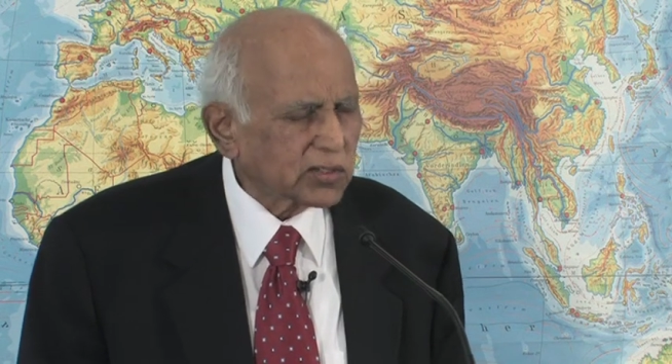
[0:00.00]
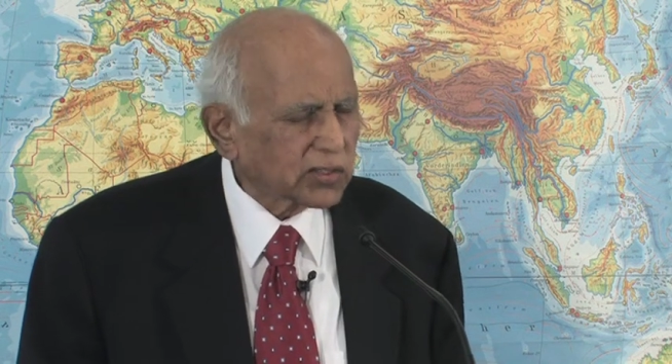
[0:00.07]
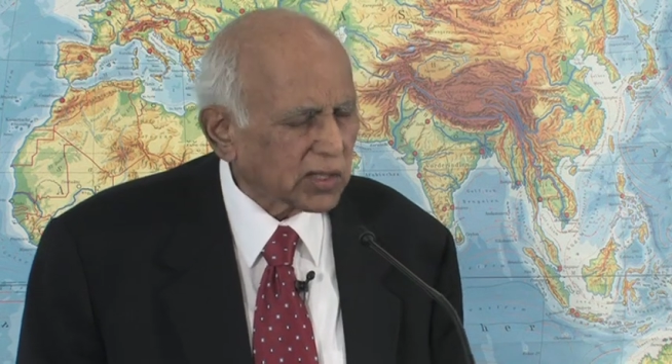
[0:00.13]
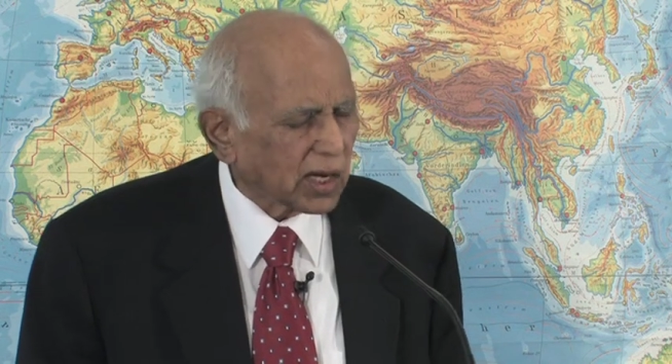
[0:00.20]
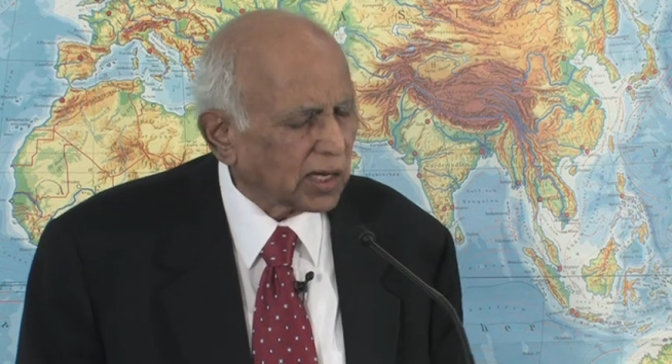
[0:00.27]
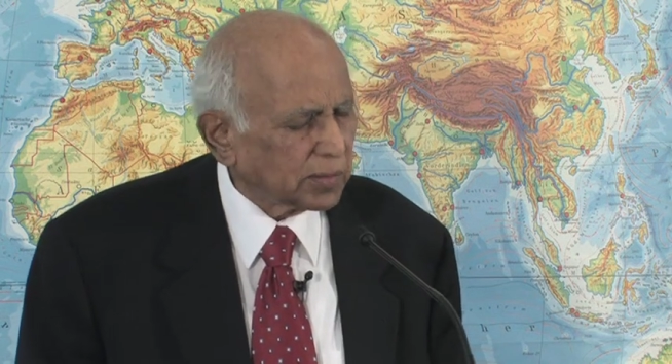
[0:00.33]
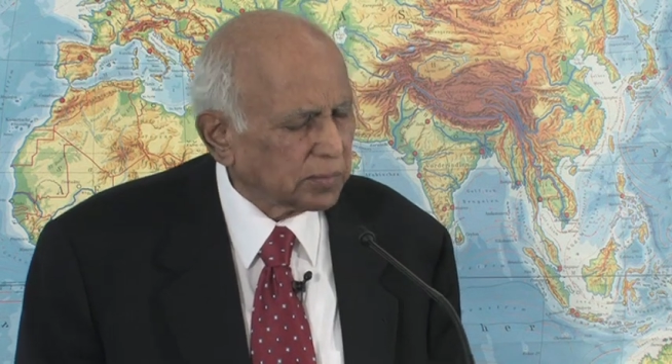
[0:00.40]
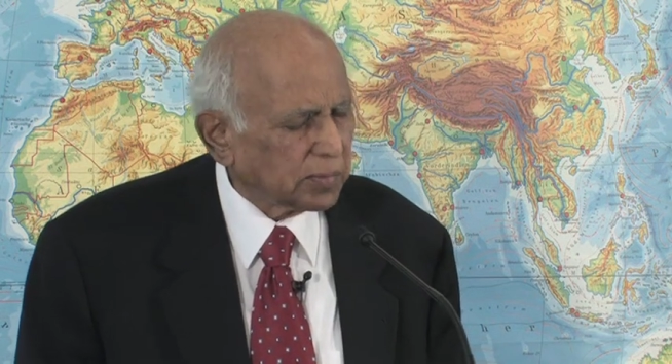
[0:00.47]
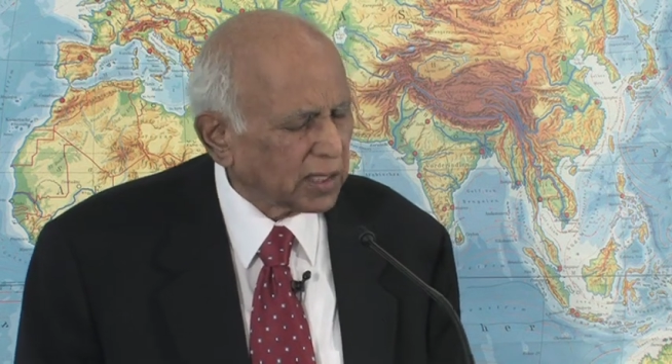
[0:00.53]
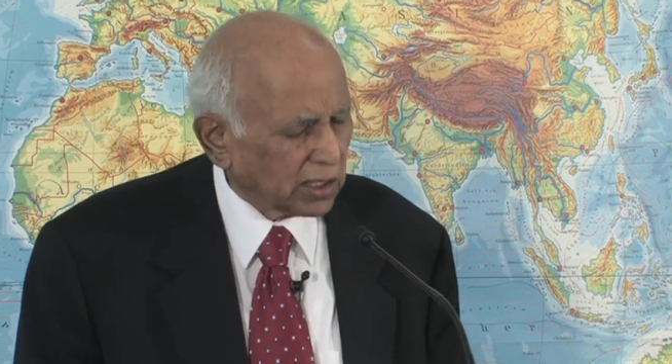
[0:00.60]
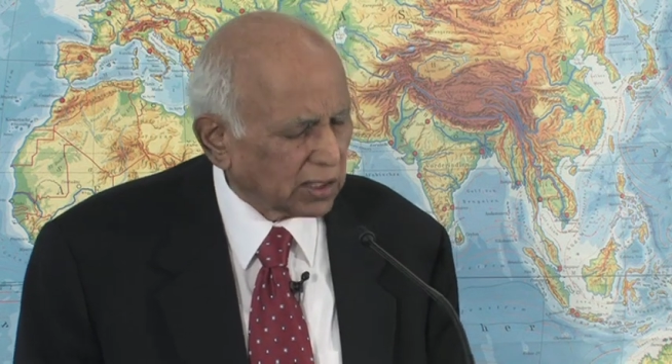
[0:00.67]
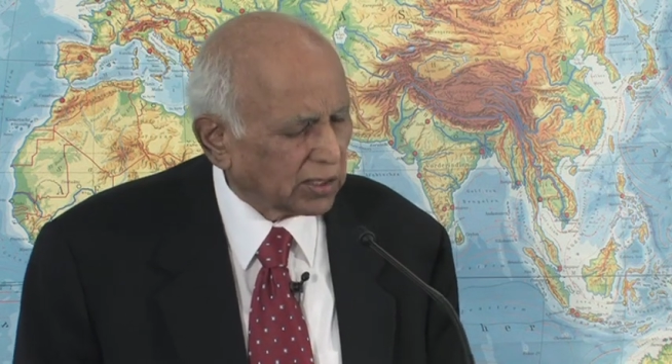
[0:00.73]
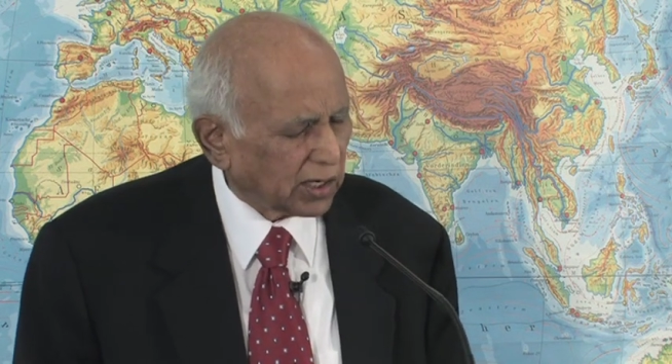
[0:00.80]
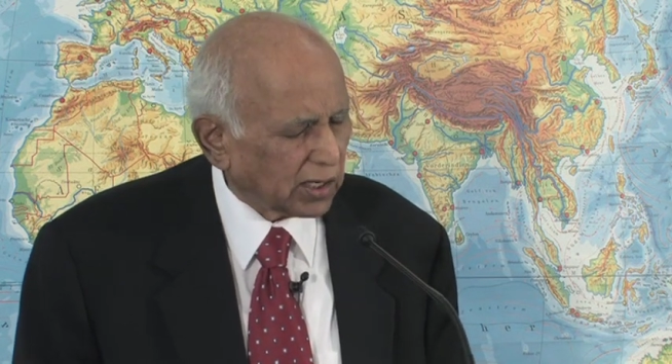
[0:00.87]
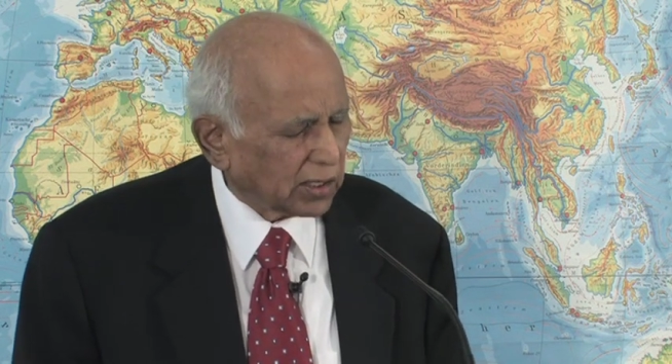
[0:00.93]

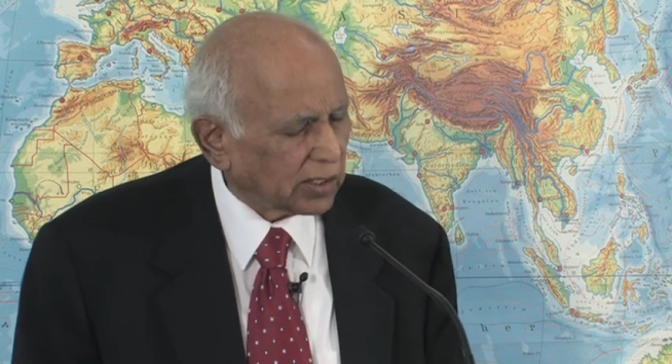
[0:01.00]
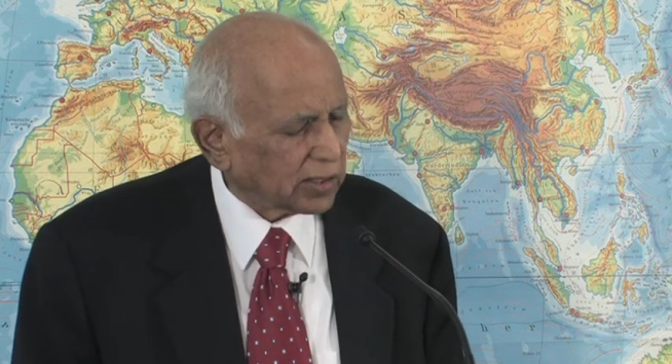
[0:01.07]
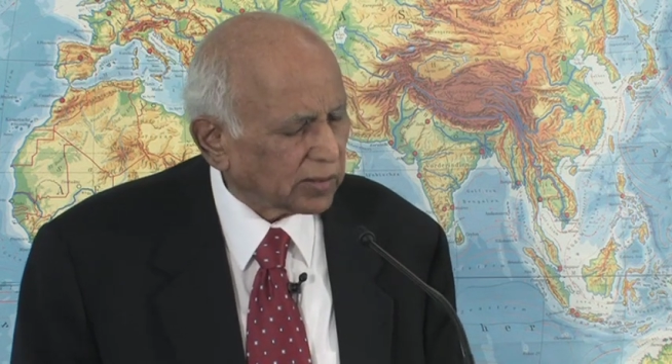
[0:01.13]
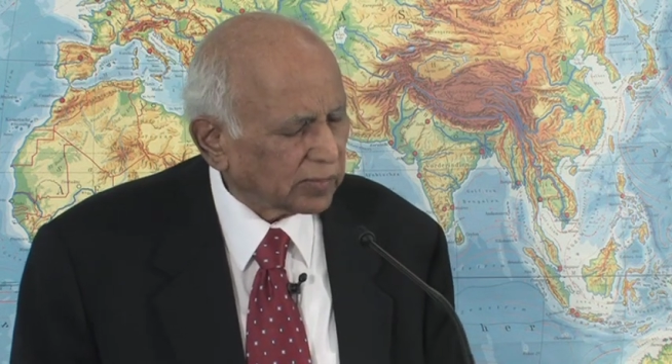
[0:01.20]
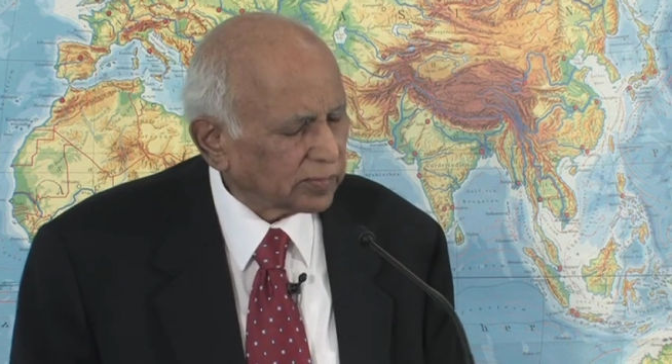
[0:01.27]
Siberia